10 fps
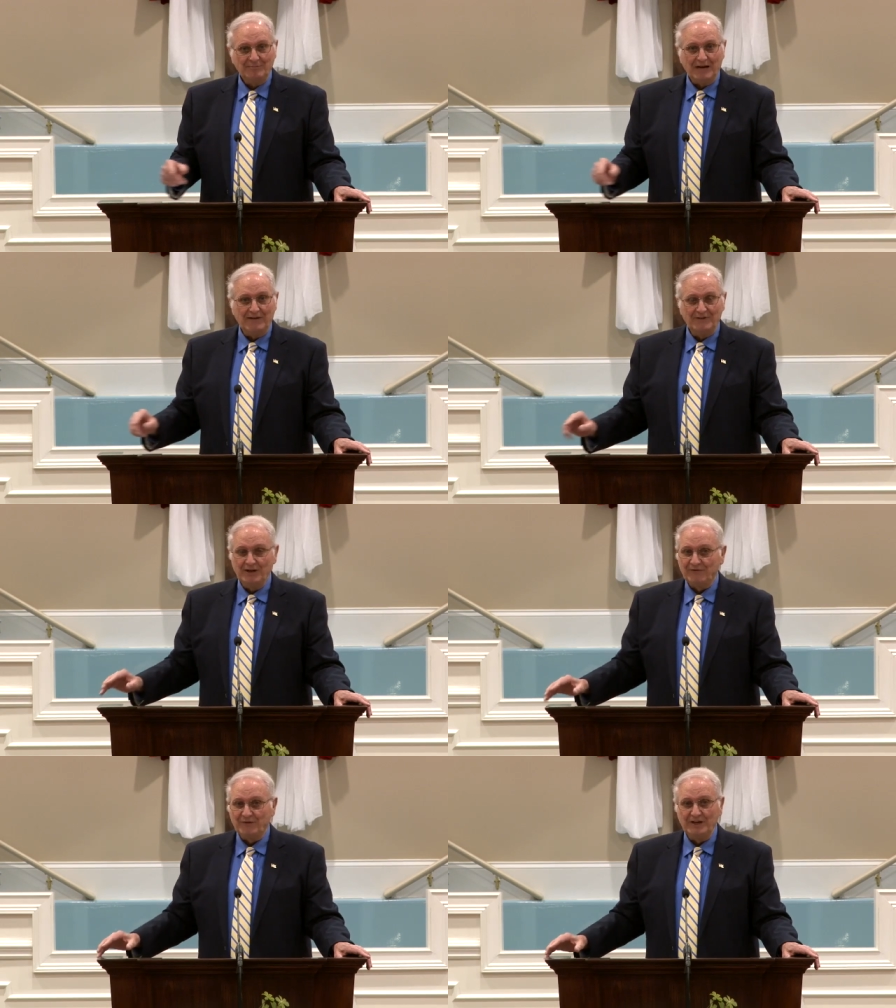my
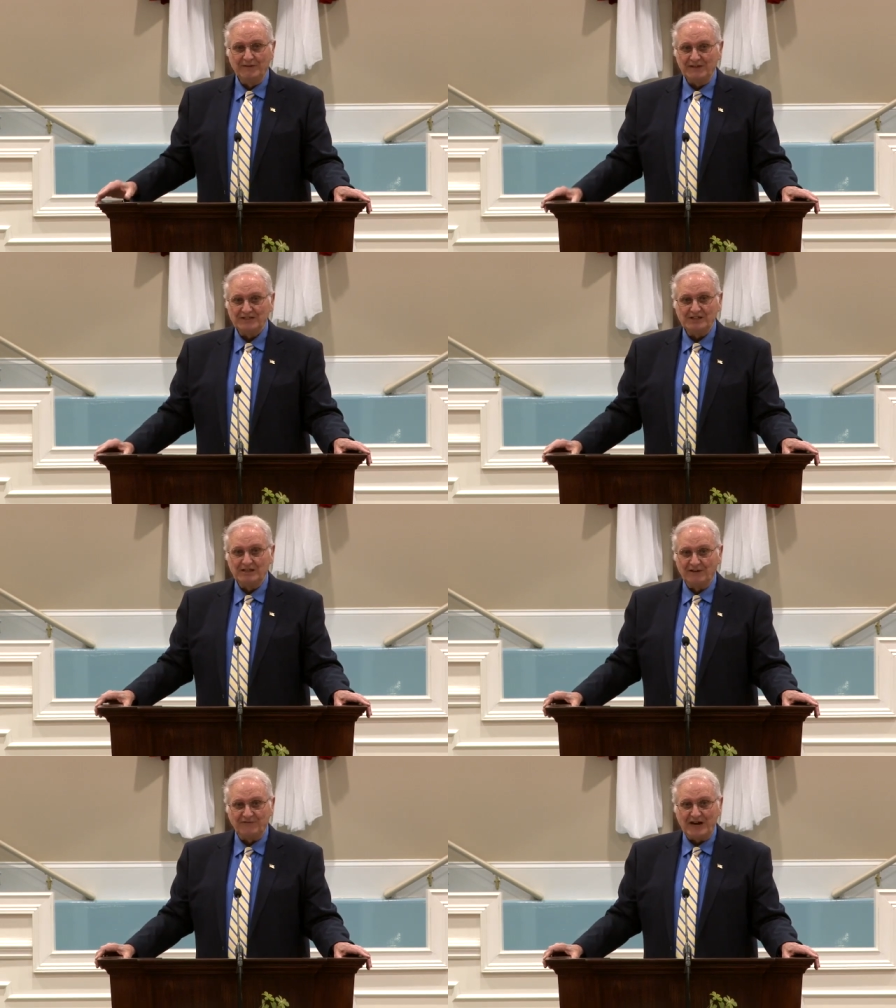dear friend, if that's
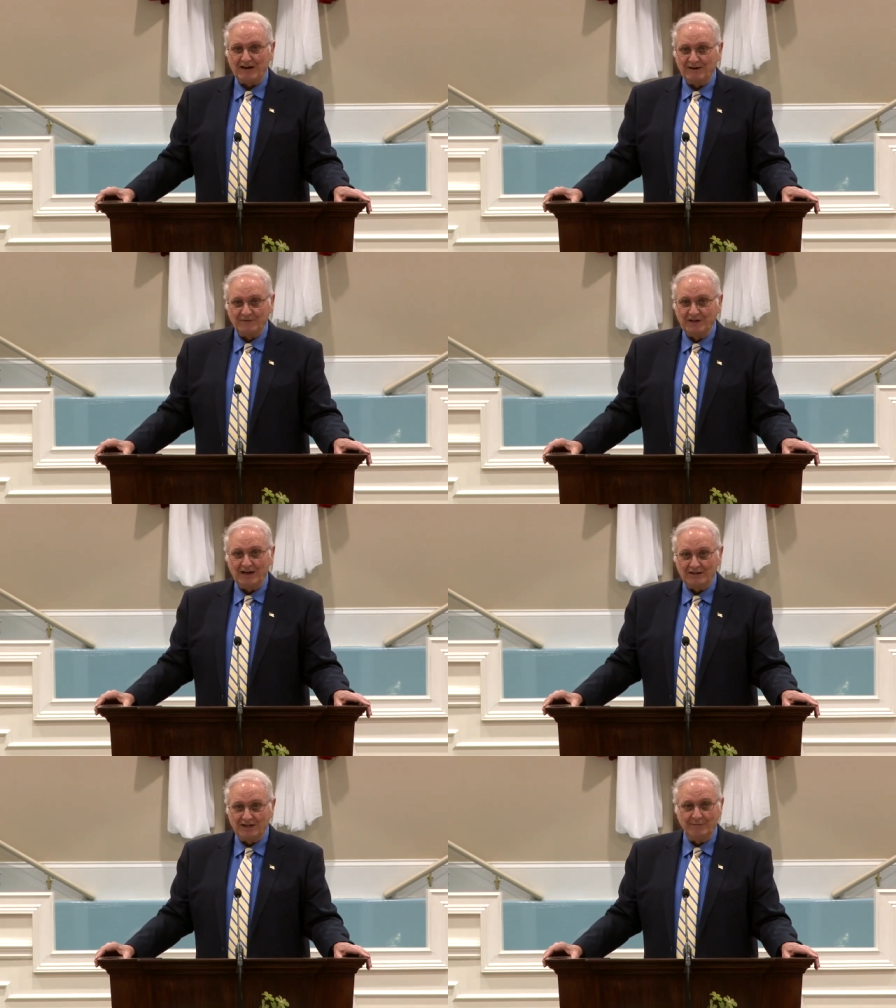not the fire of
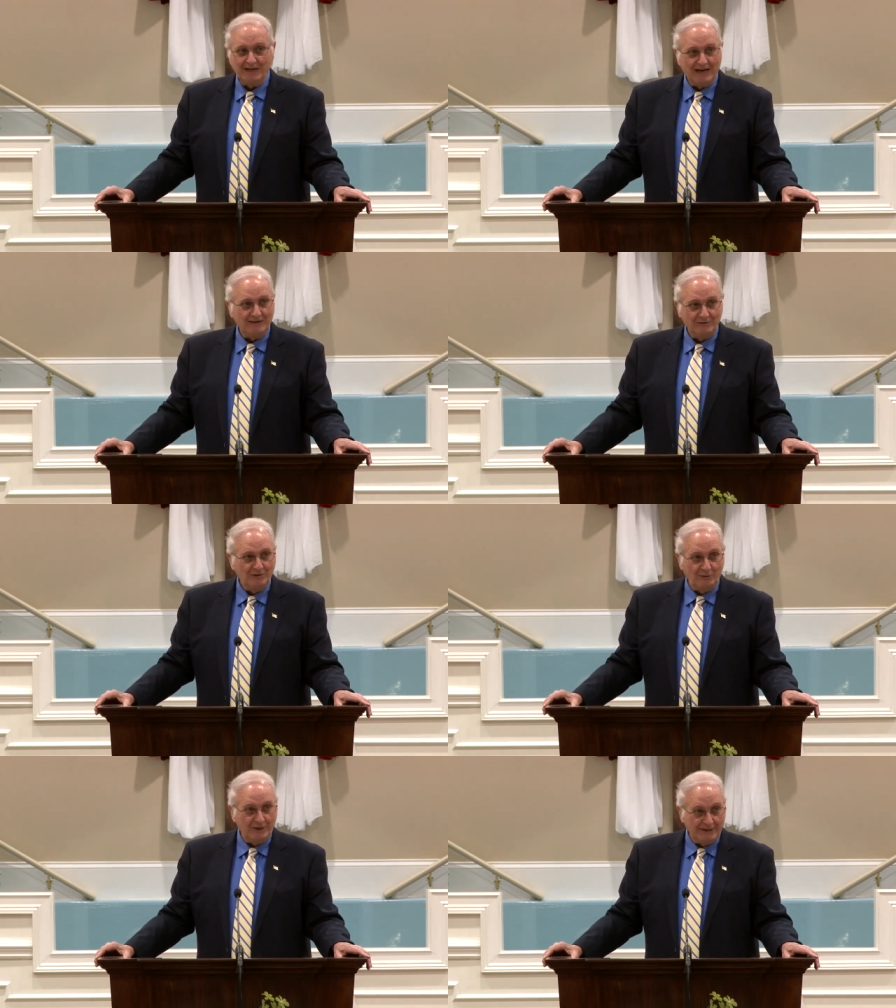God coming, I don't
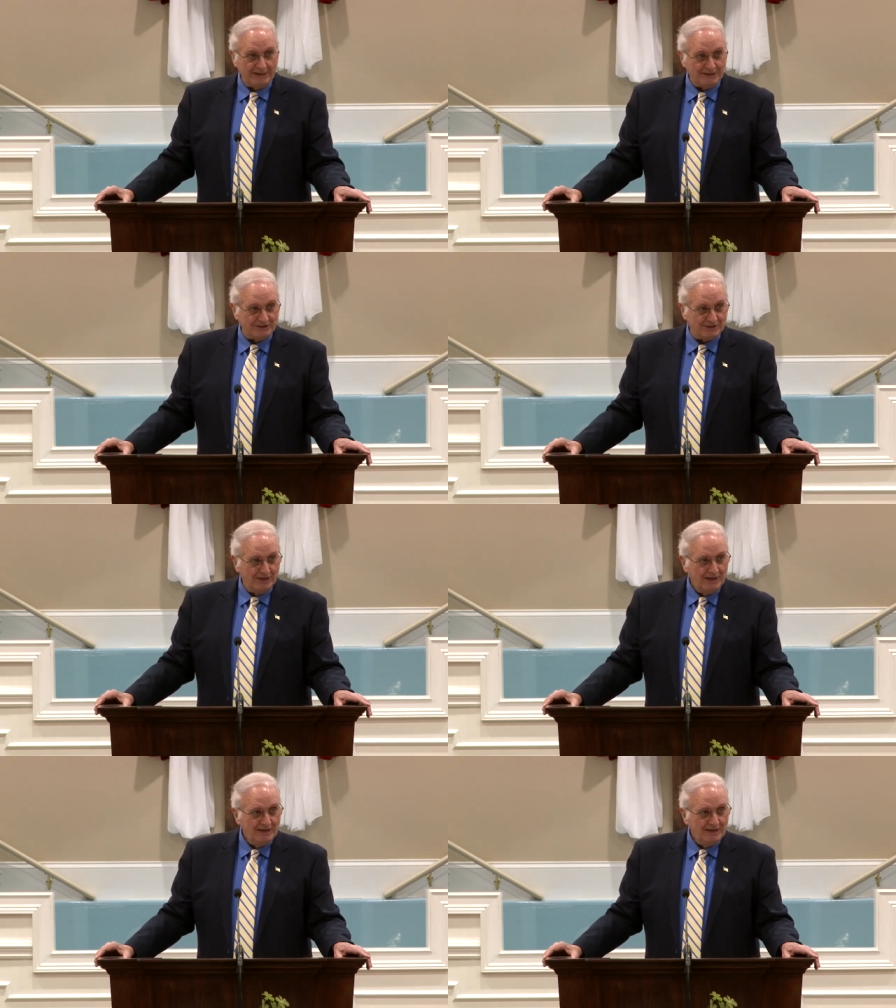know what is.